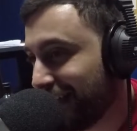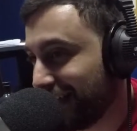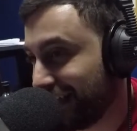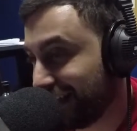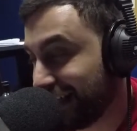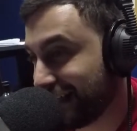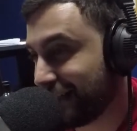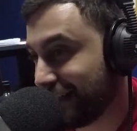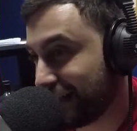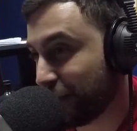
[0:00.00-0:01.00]

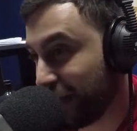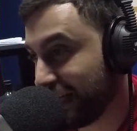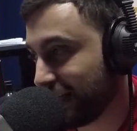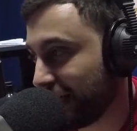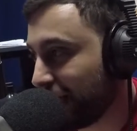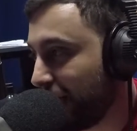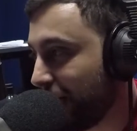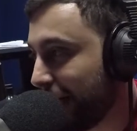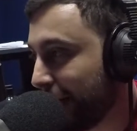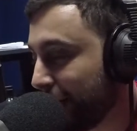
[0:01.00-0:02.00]
That's amazing.
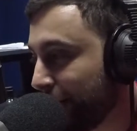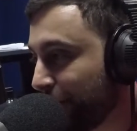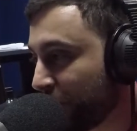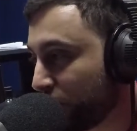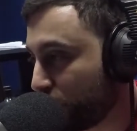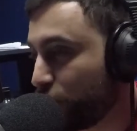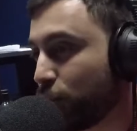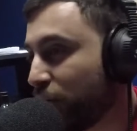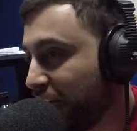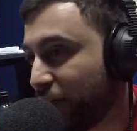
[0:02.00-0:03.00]
So
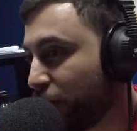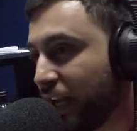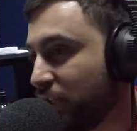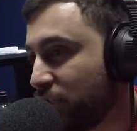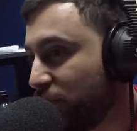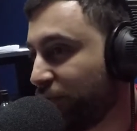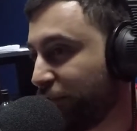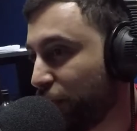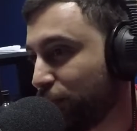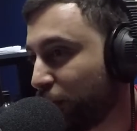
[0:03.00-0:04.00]
you were never into
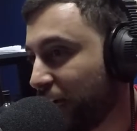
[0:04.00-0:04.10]
film or